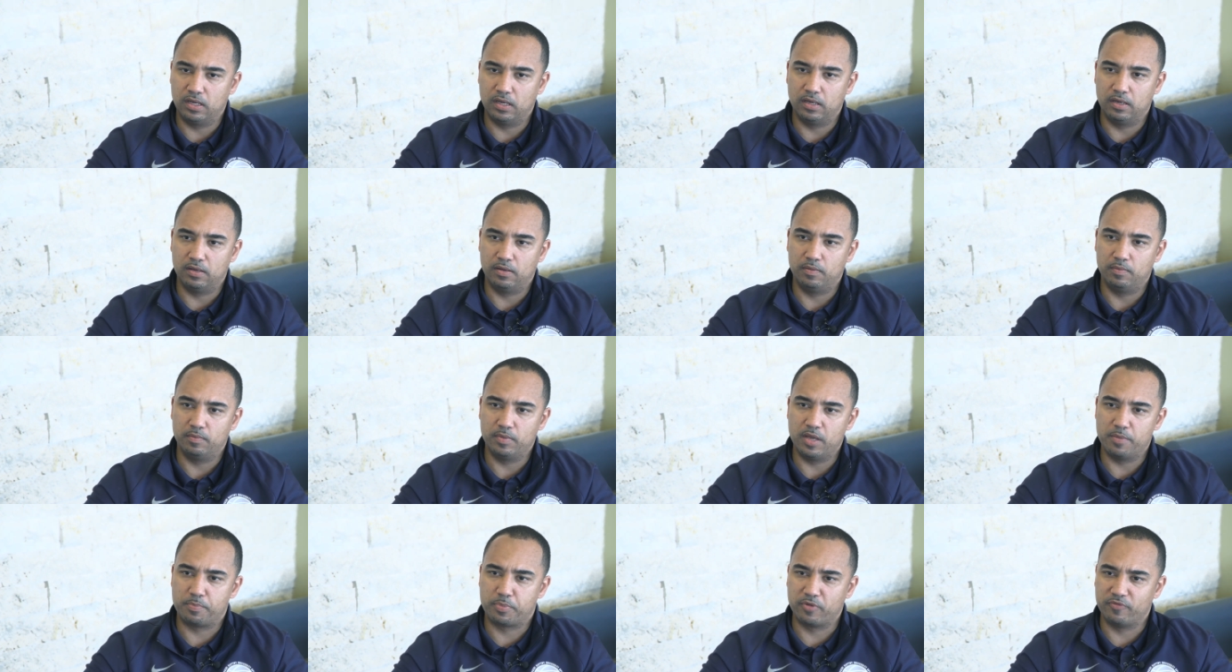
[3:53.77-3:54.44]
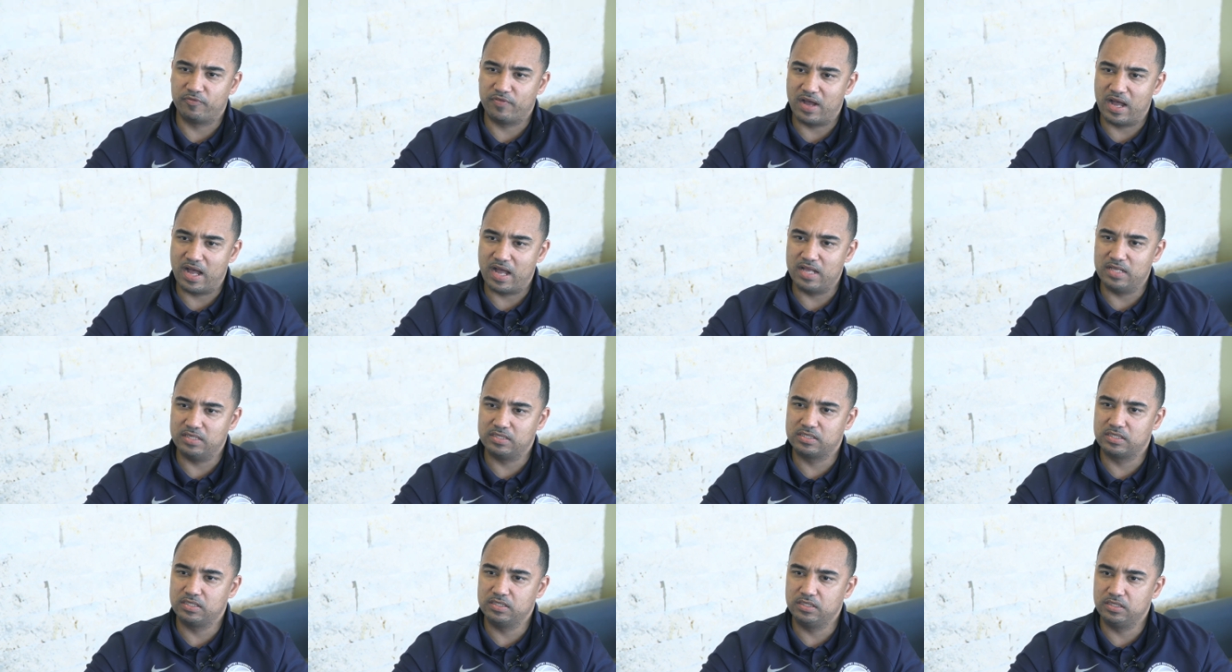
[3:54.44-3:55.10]
Um, it
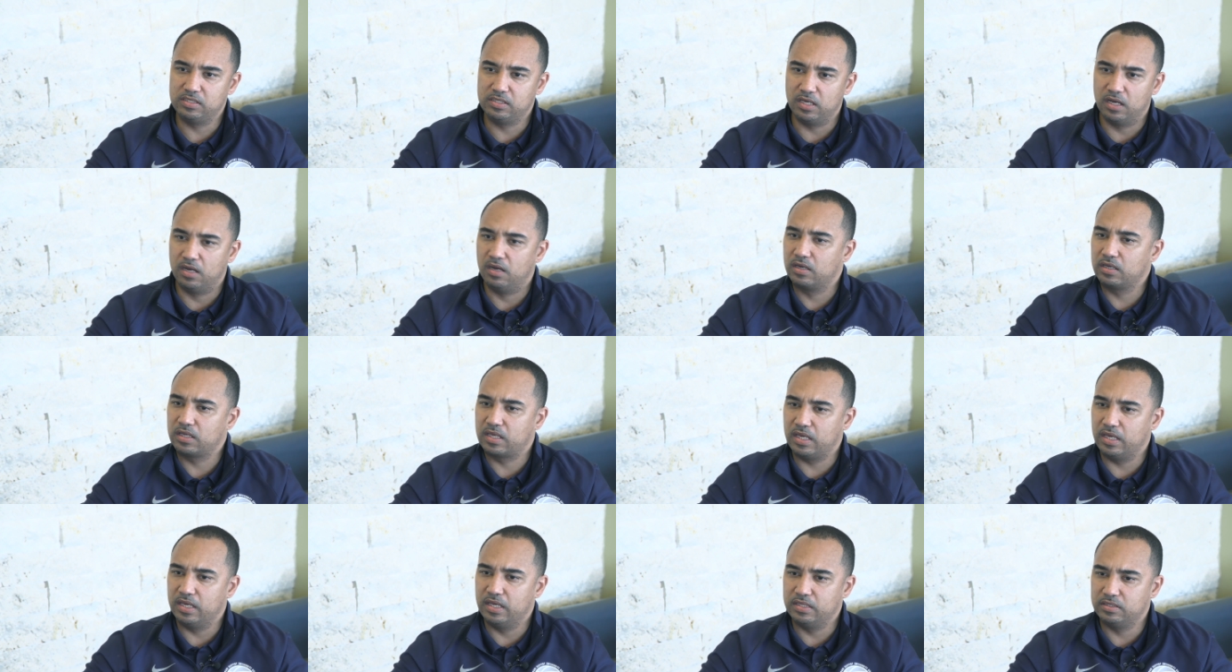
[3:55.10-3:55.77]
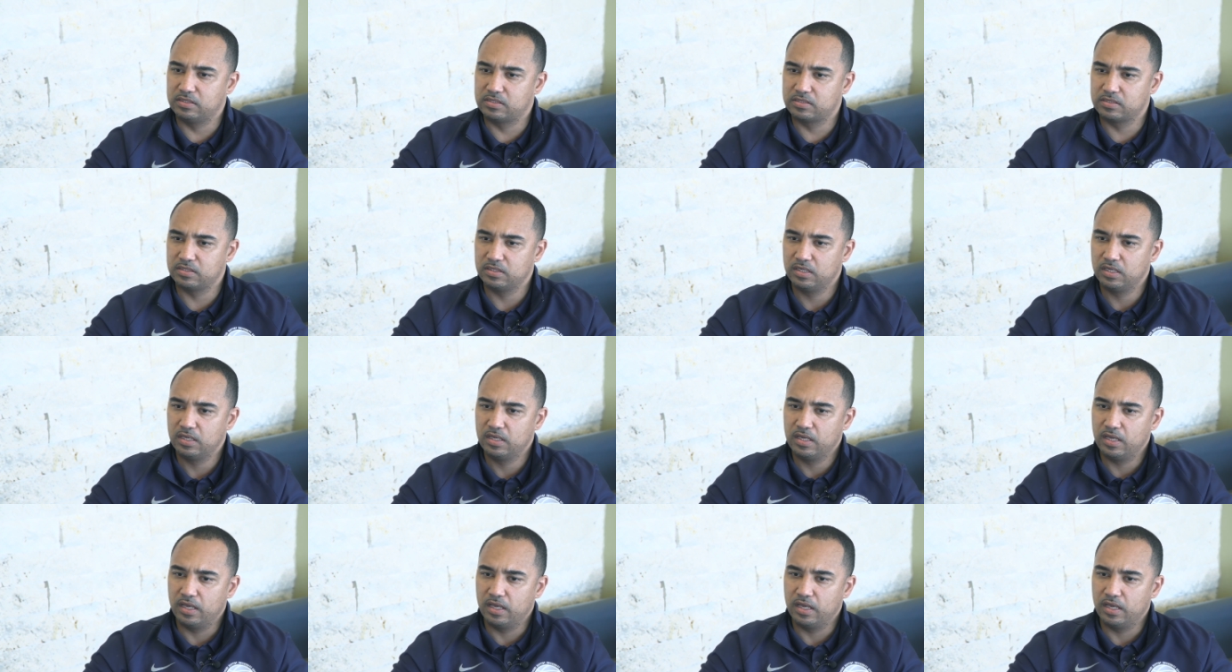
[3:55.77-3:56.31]
provides young kids